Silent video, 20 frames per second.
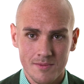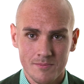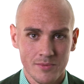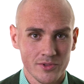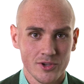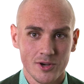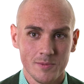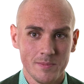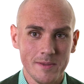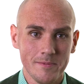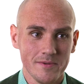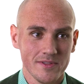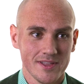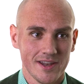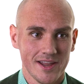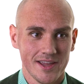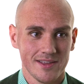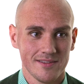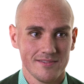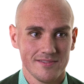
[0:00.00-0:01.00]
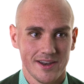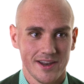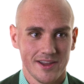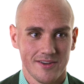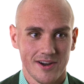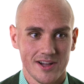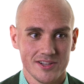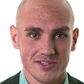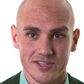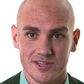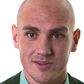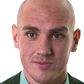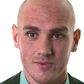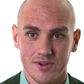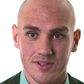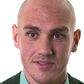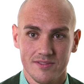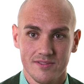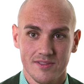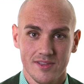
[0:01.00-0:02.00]
But there are people that I graduated
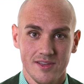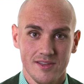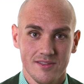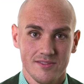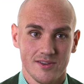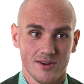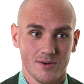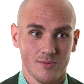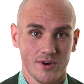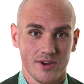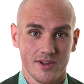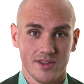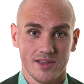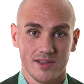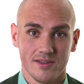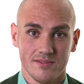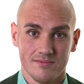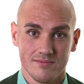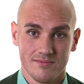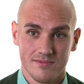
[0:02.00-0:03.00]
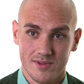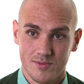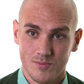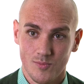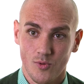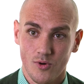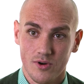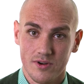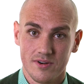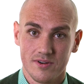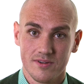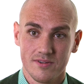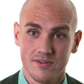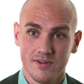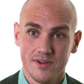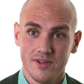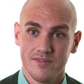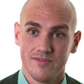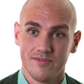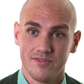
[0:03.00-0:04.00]
with that are working in water,
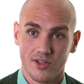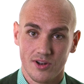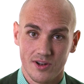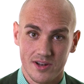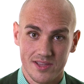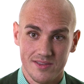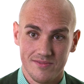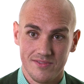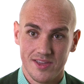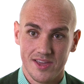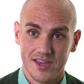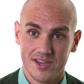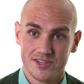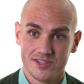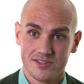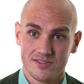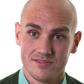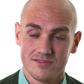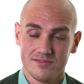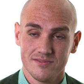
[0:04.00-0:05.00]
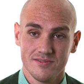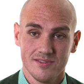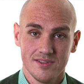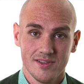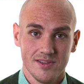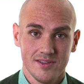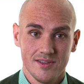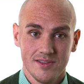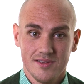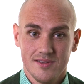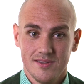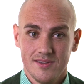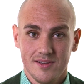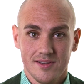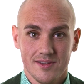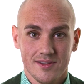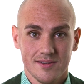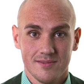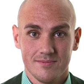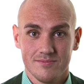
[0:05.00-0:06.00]
flood alleviation,
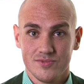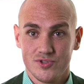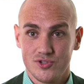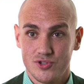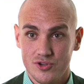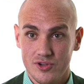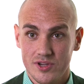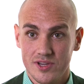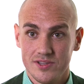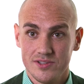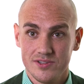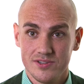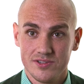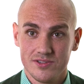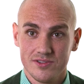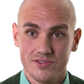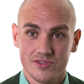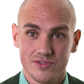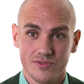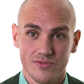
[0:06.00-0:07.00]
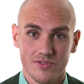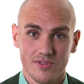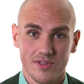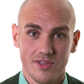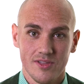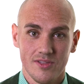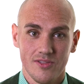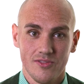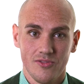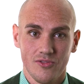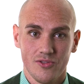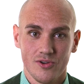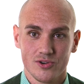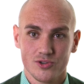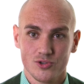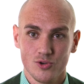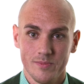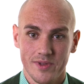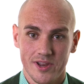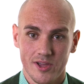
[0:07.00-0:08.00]
sewage. So there are
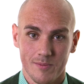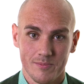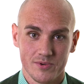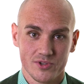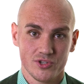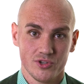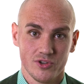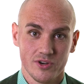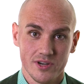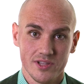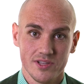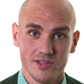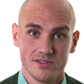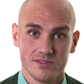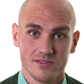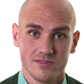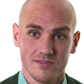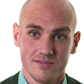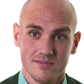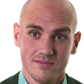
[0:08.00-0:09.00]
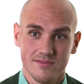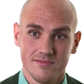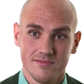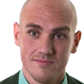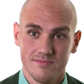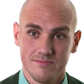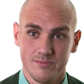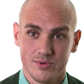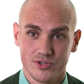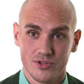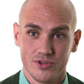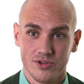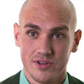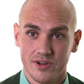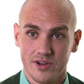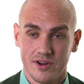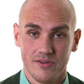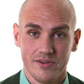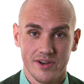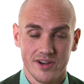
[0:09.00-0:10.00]
so many opportunities pursuing
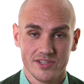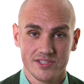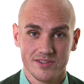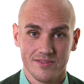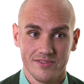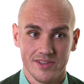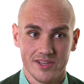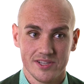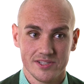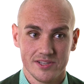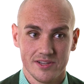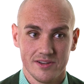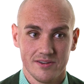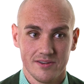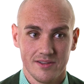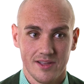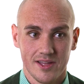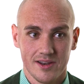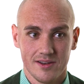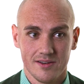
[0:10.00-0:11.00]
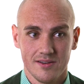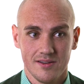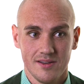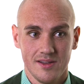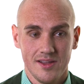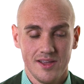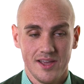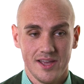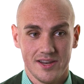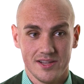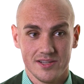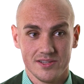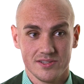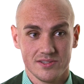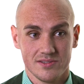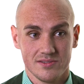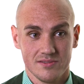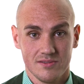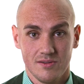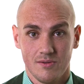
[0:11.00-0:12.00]
a career in civil engineering, and it
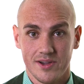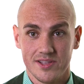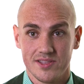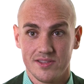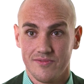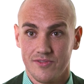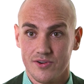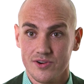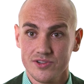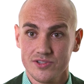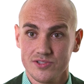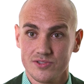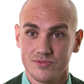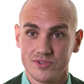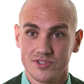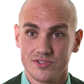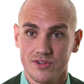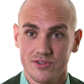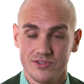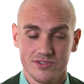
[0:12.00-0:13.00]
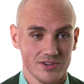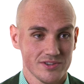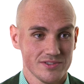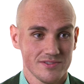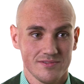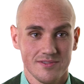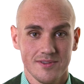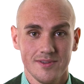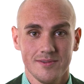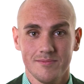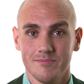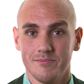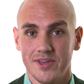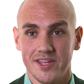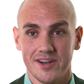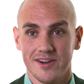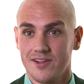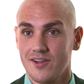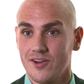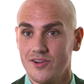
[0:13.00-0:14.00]
is quite diverse. So it's not just
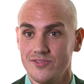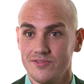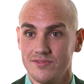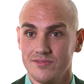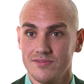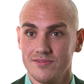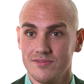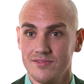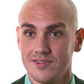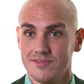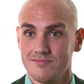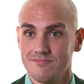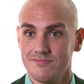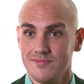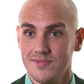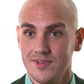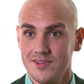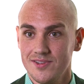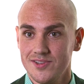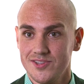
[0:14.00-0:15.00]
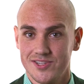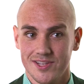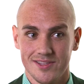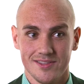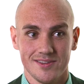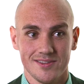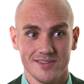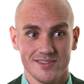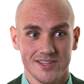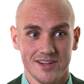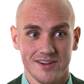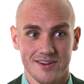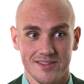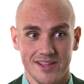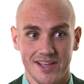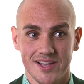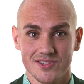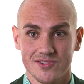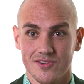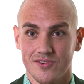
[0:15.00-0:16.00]
being an accountant and sit at a
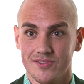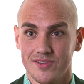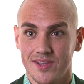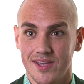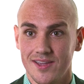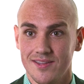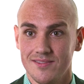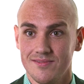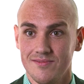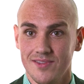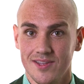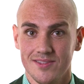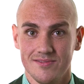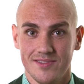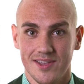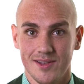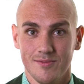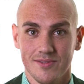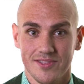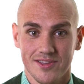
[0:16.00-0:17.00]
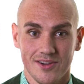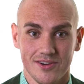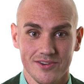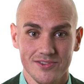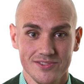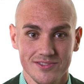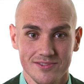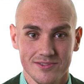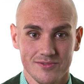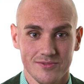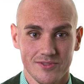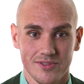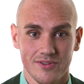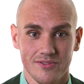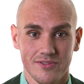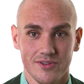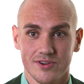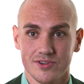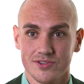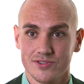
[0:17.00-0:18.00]
desk all day and deal with accounts. You know,
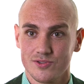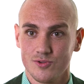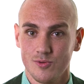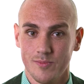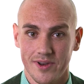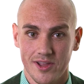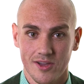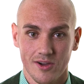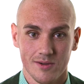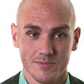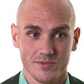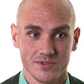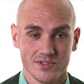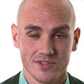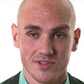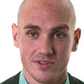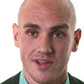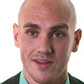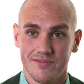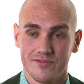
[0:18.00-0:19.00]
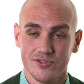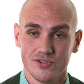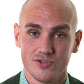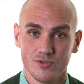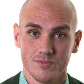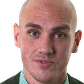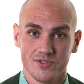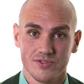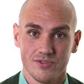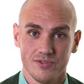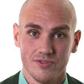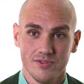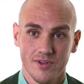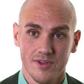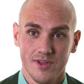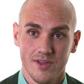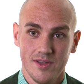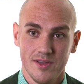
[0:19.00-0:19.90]
there are so many options and avenues open to you